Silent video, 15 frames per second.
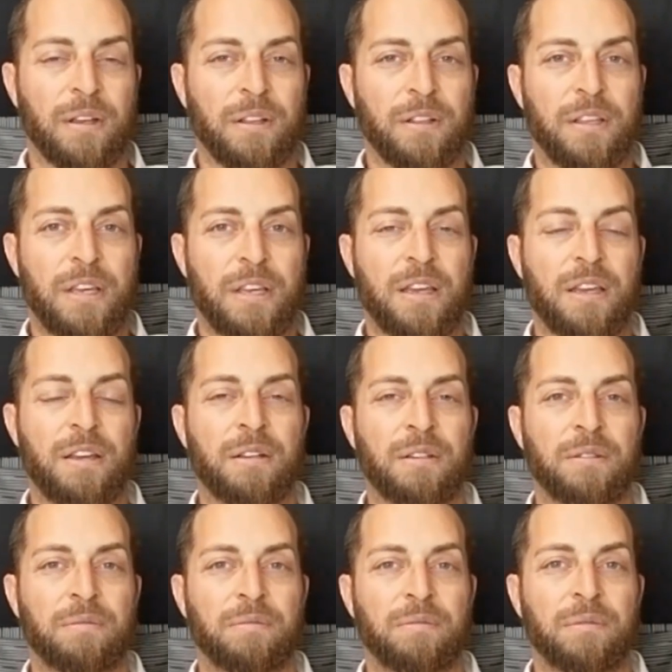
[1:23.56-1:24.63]
The
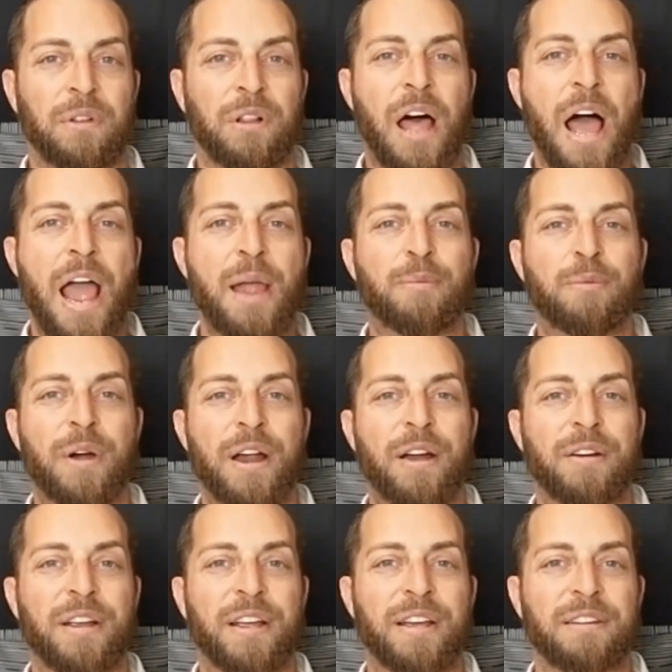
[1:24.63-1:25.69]

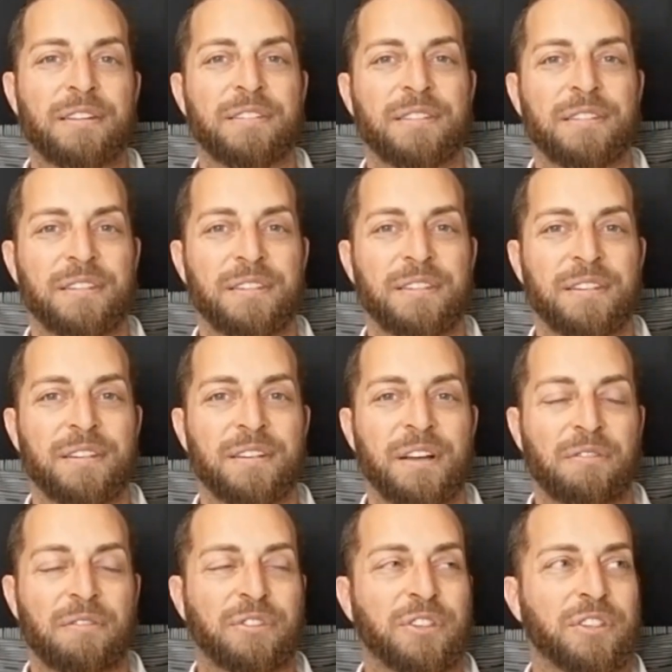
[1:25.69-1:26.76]
library
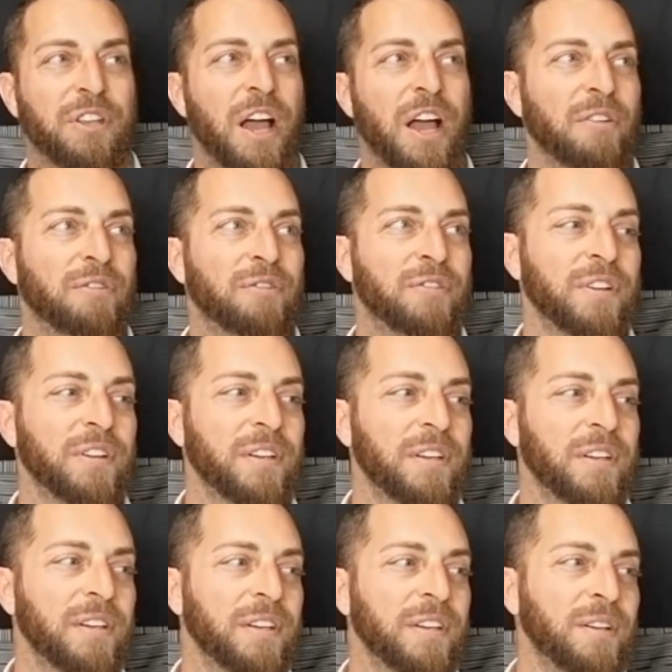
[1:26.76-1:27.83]
of stuff
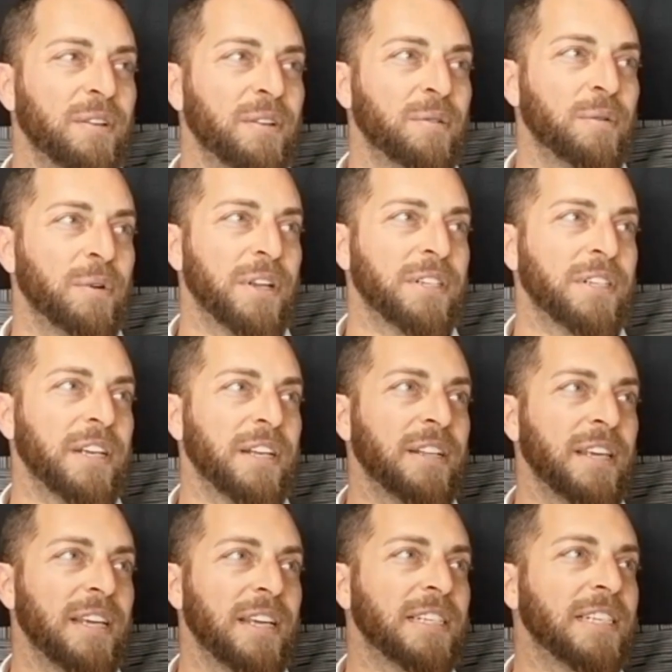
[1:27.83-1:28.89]
what is it?
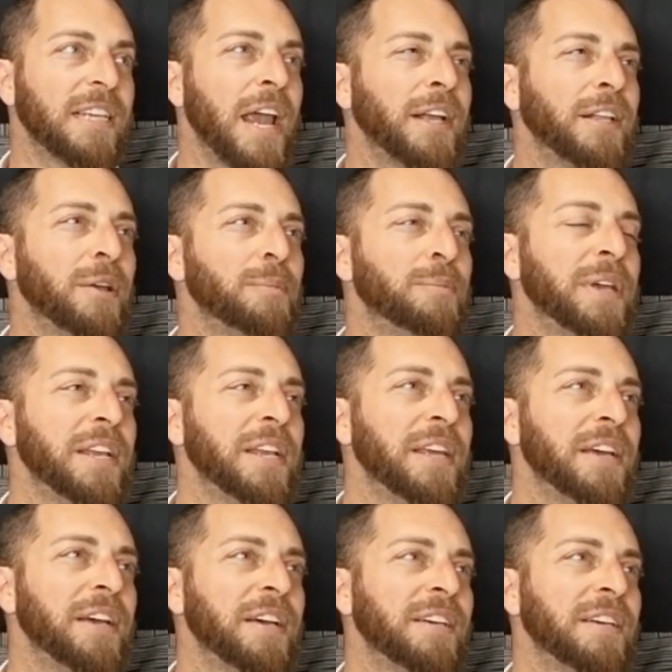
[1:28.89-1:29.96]
The
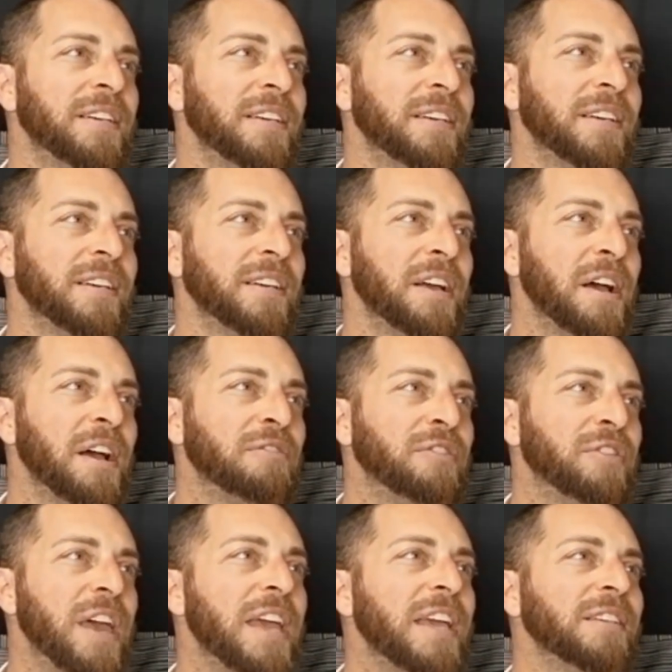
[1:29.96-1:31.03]
encyclopedia of
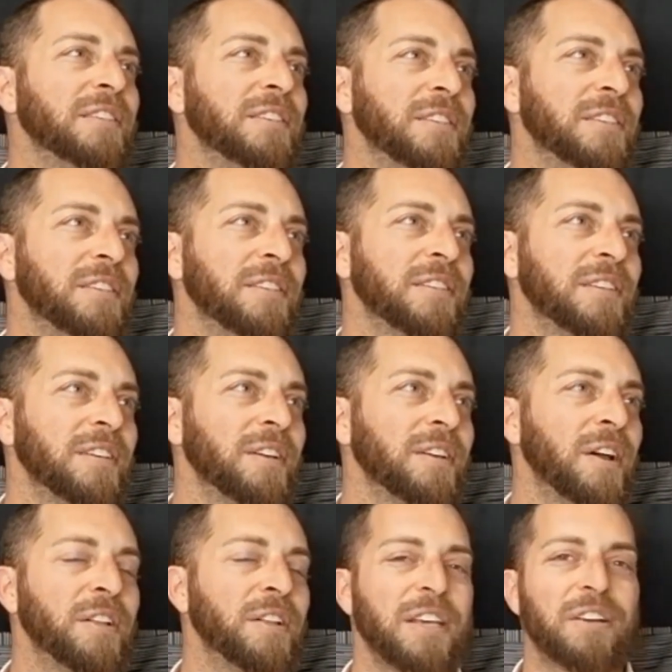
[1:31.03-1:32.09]
things
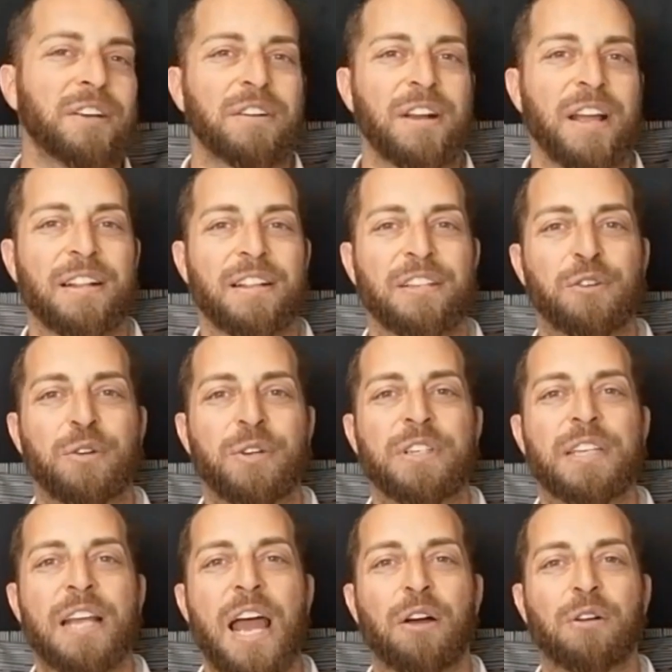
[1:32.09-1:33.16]
on the internet that you can
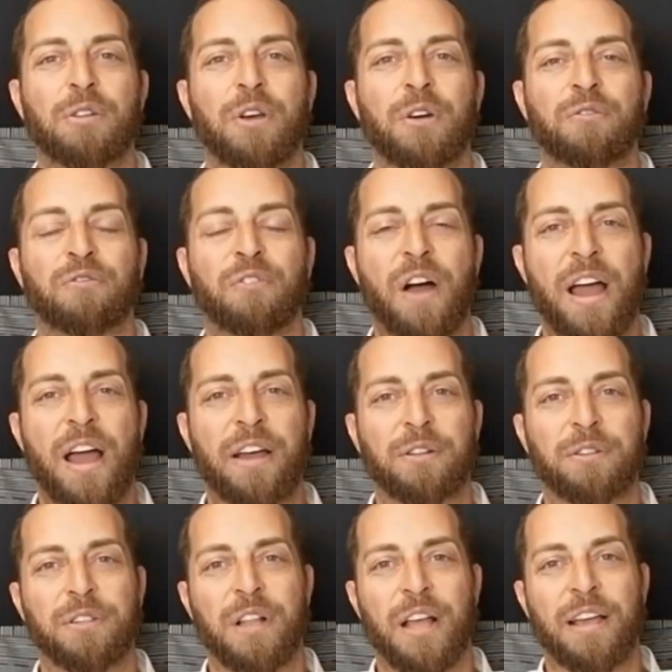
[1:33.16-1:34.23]
download
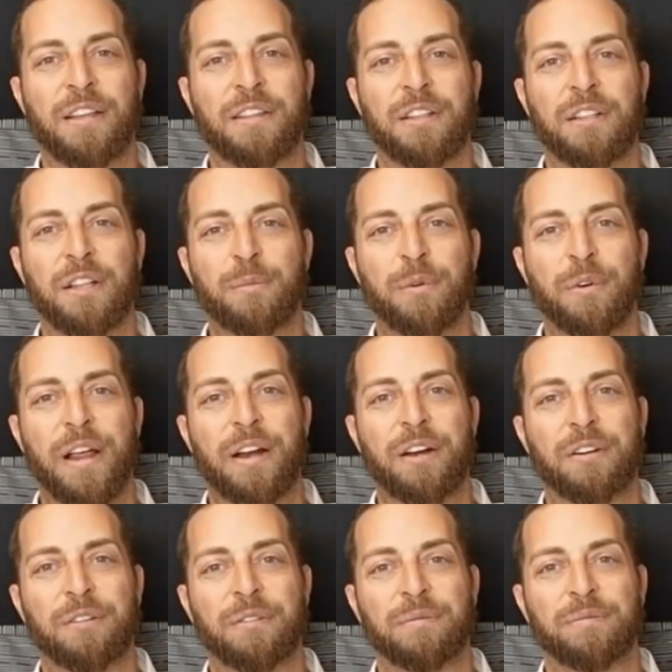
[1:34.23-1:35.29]
files like the
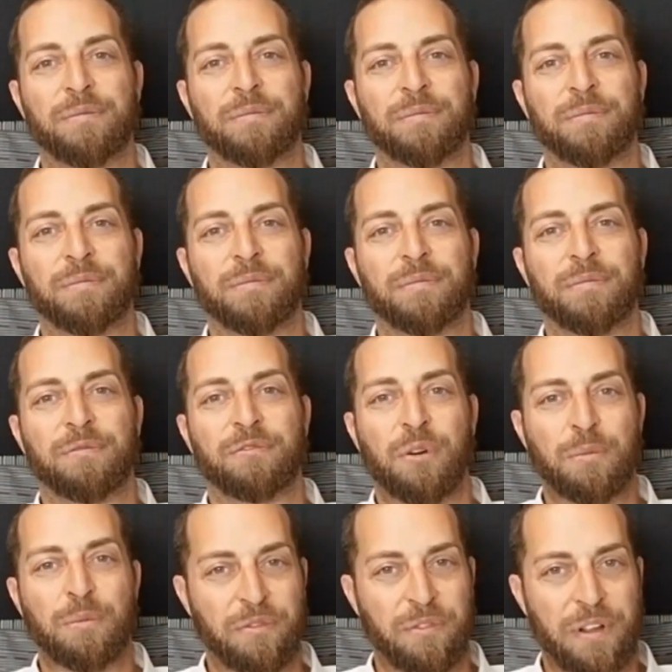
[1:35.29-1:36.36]
Liberator
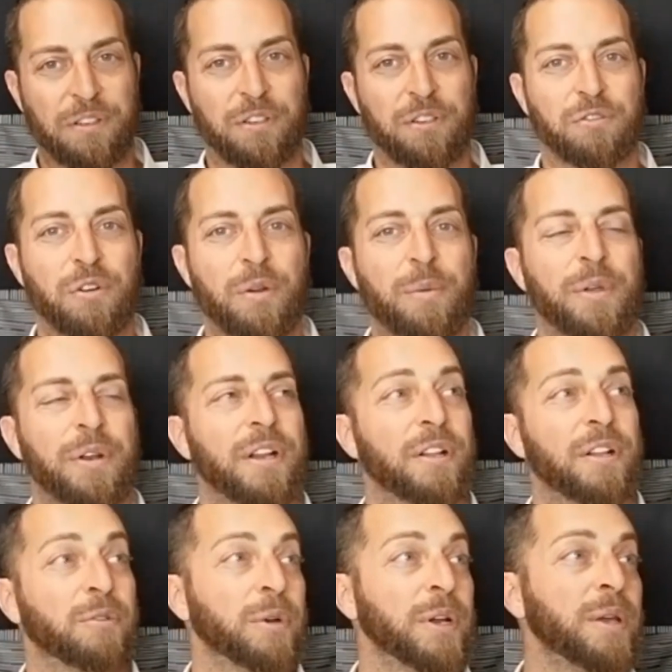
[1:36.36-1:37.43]
from Defense Distributed
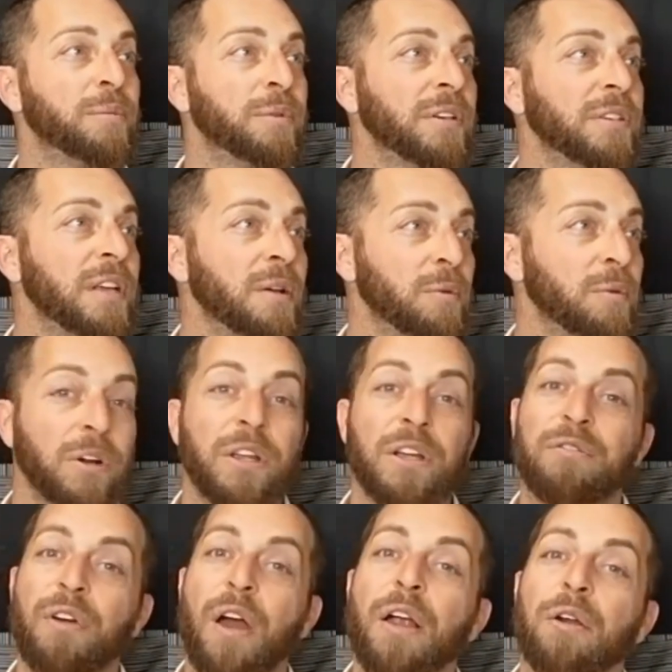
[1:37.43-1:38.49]
and 3D print a
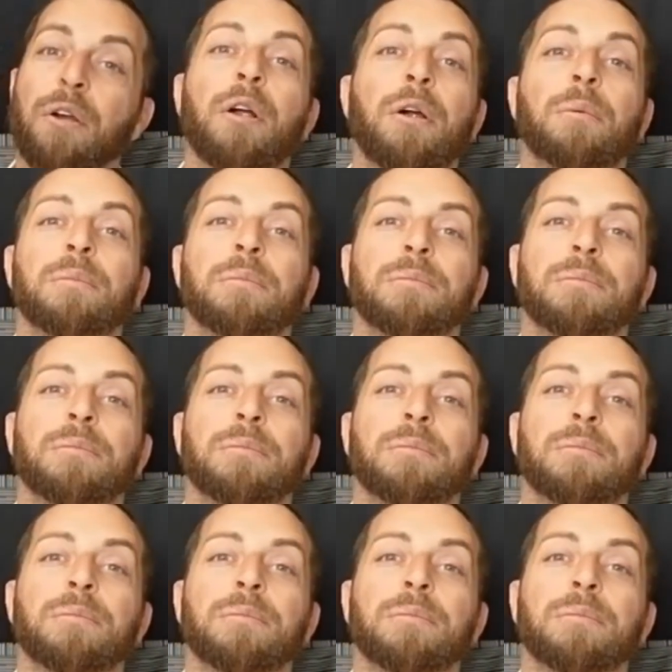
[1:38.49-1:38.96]
working firearm.